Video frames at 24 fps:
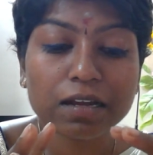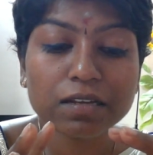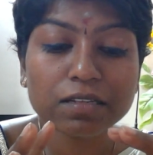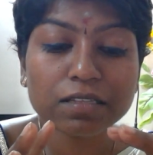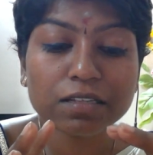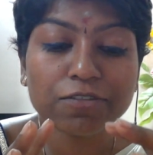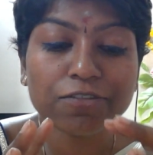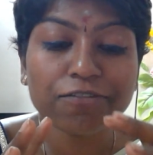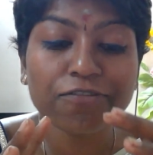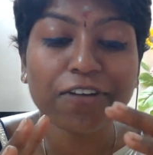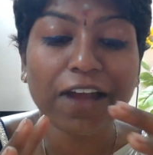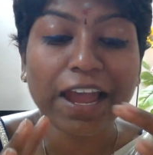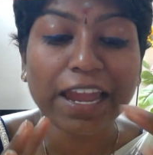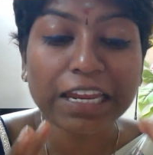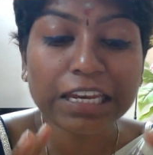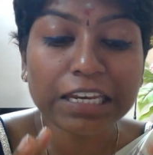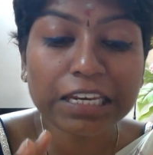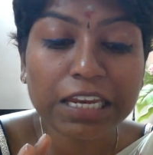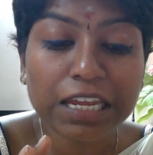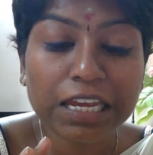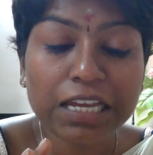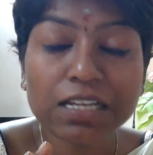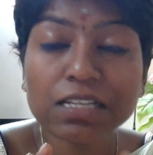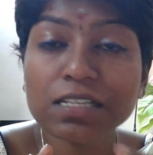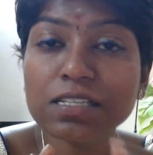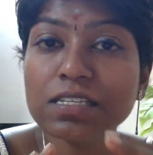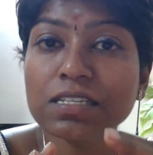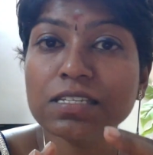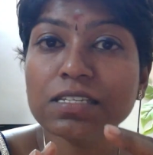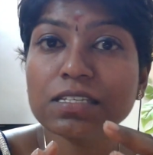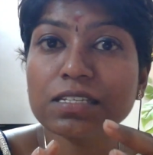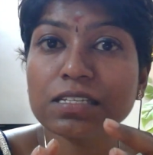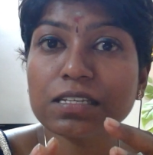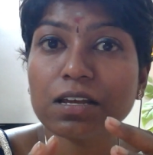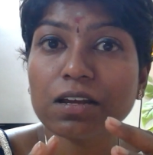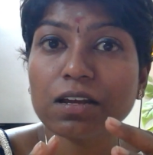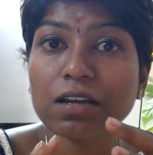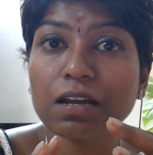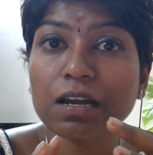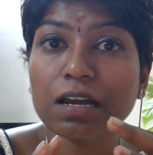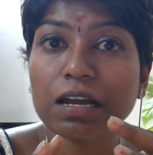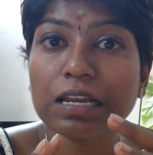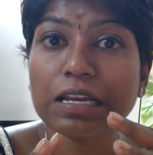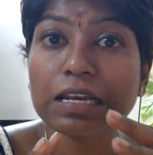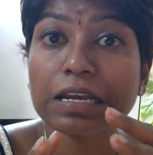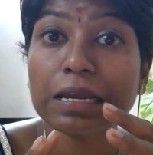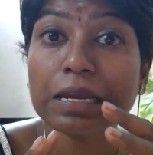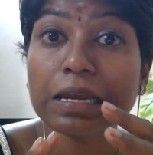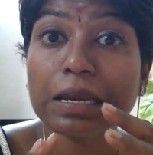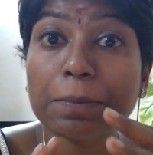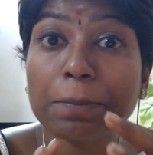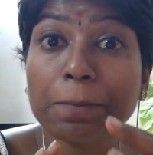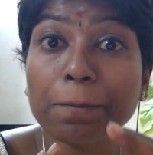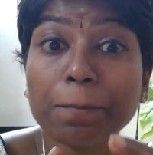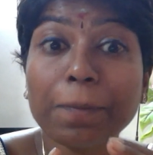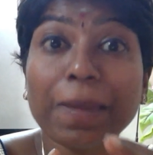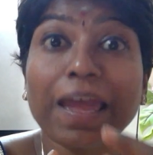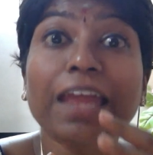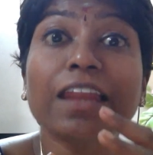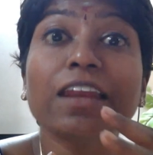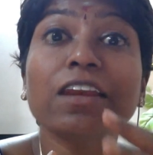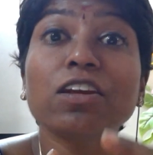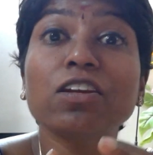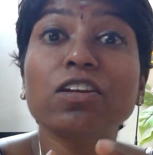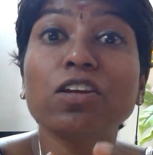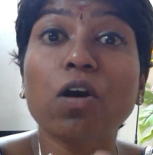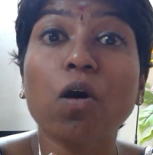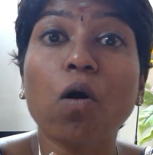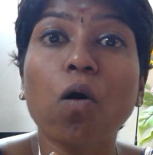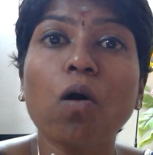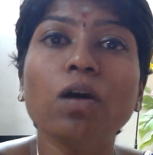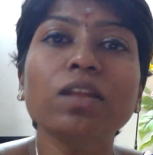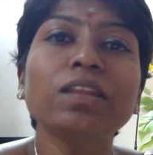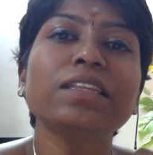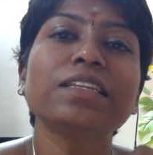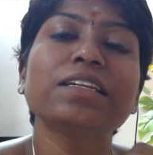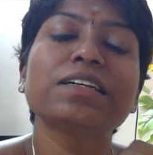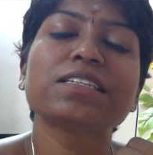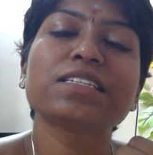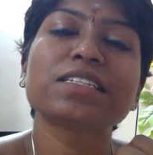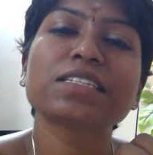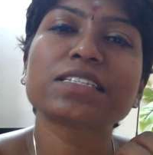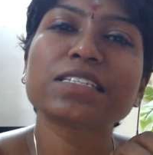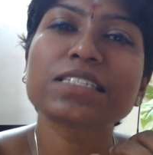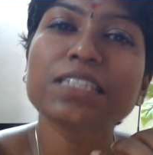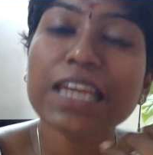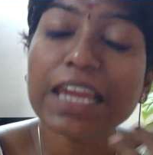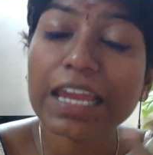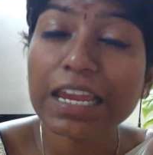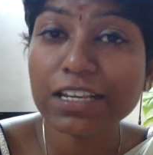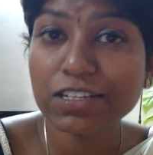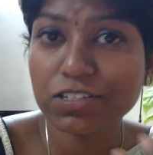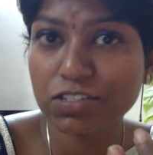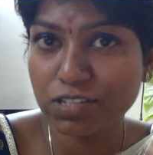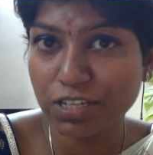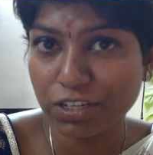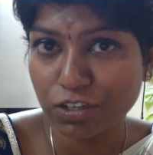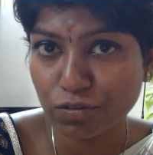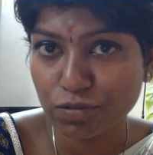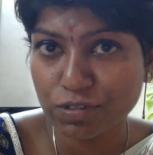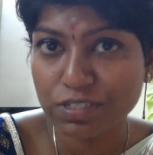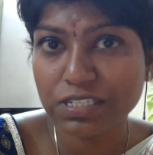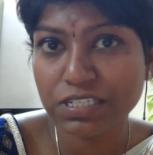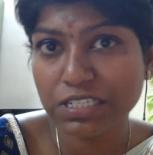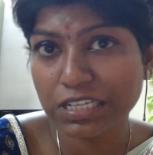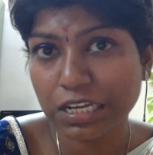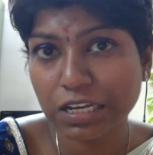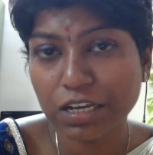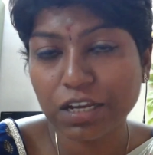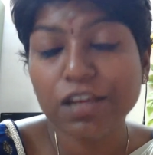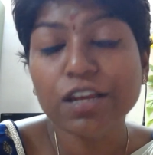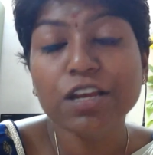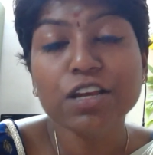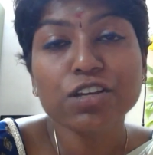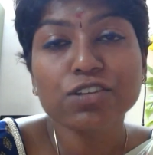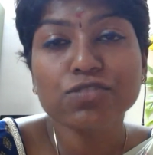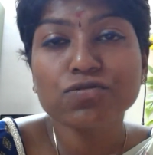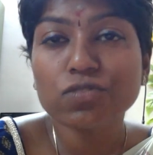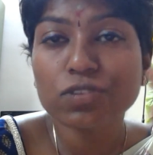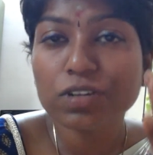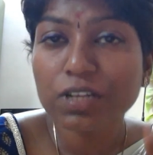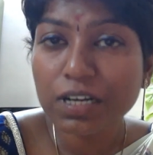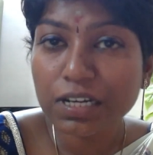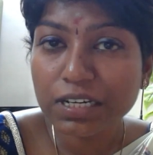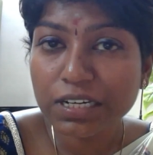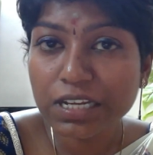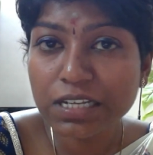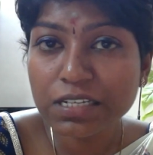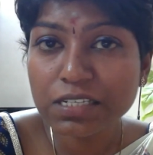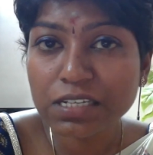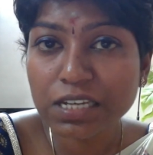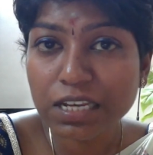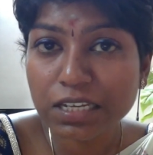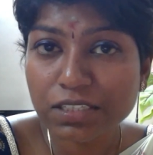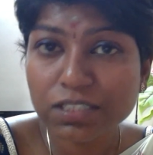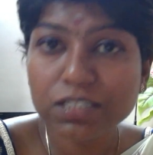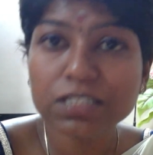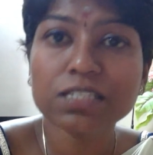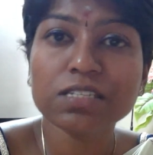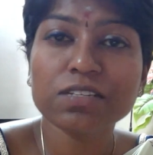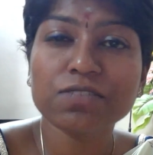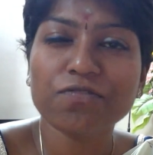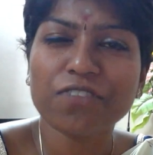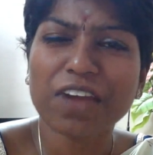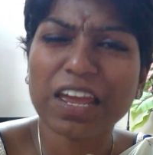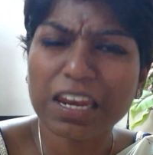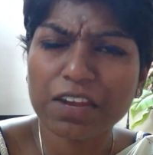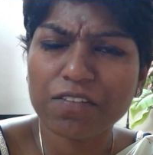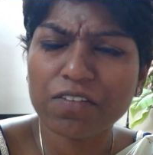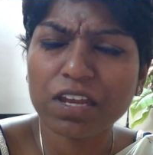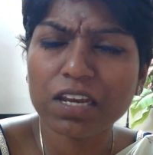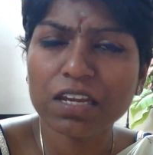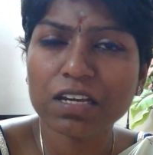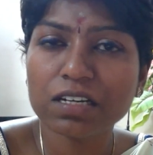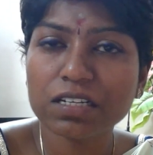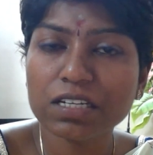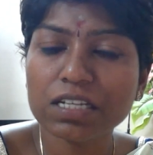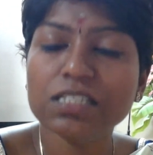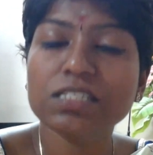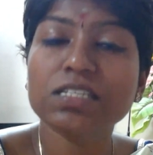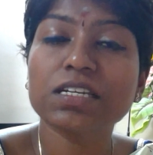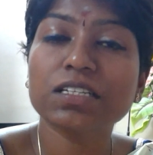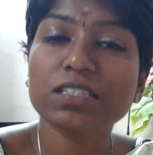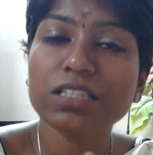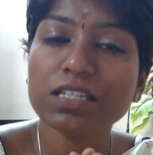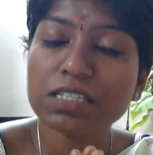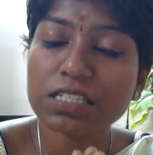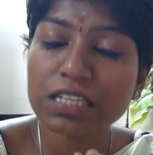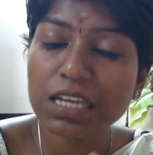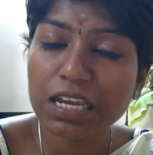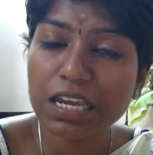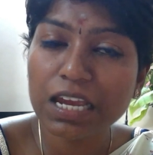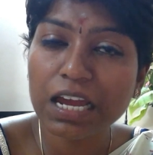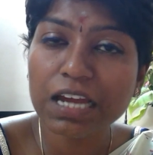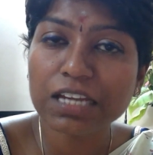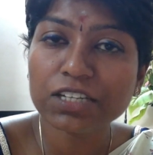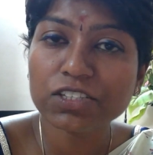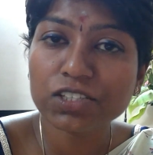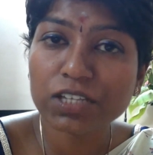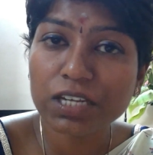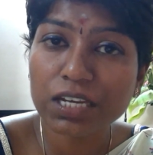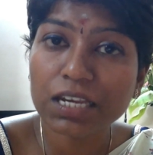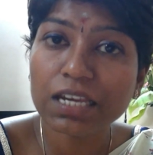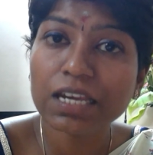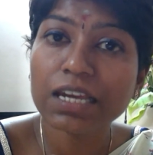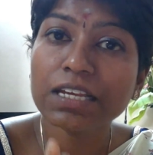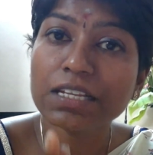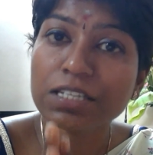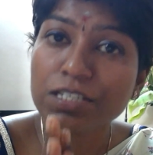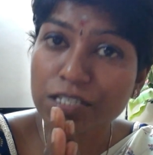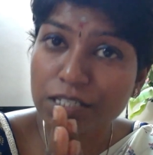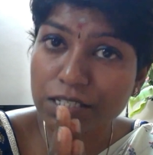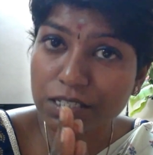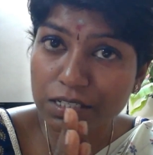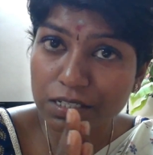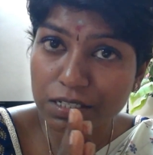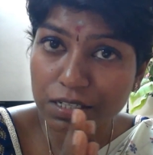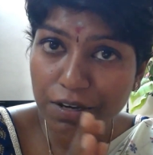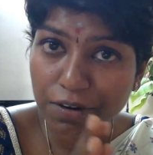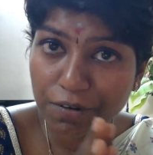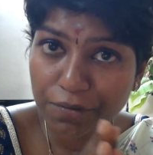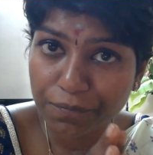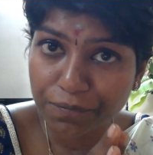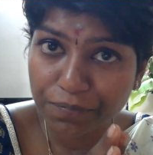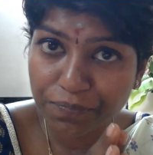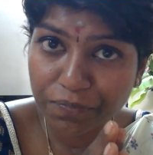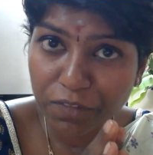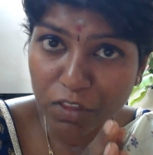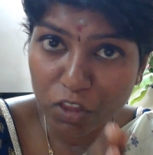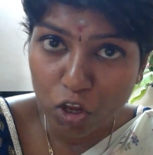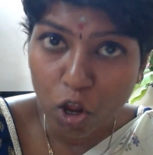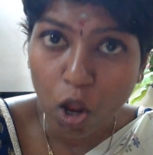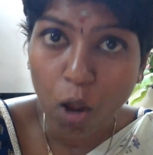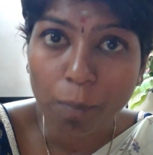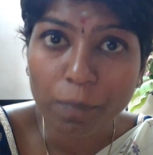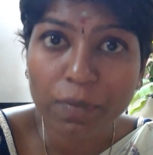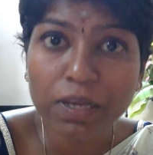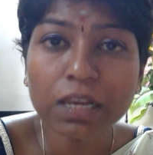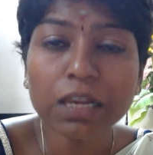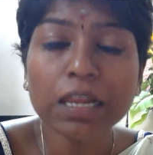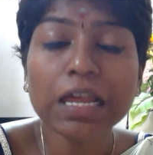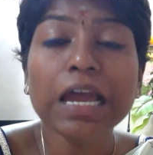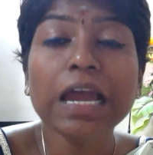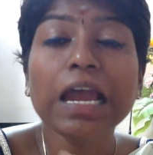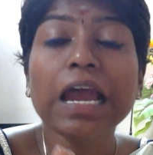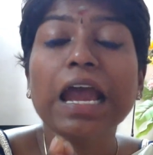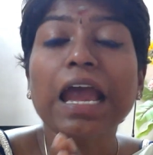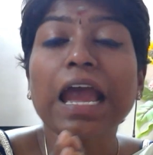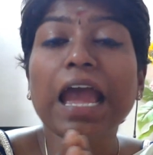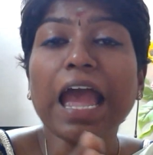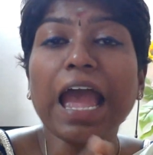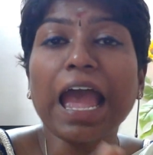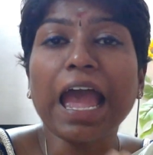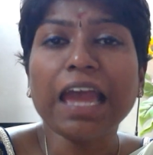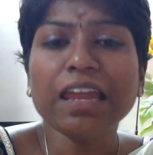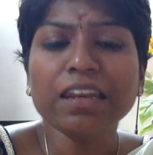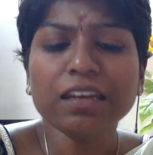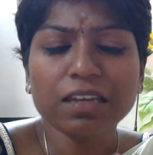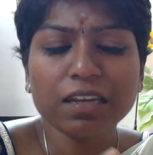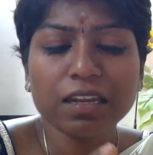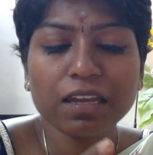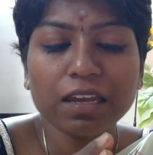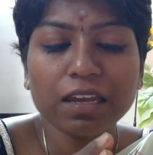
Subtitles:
the findings depend on the stage that you're seeing. So in early stages, very, very early stages, ERG is normal. And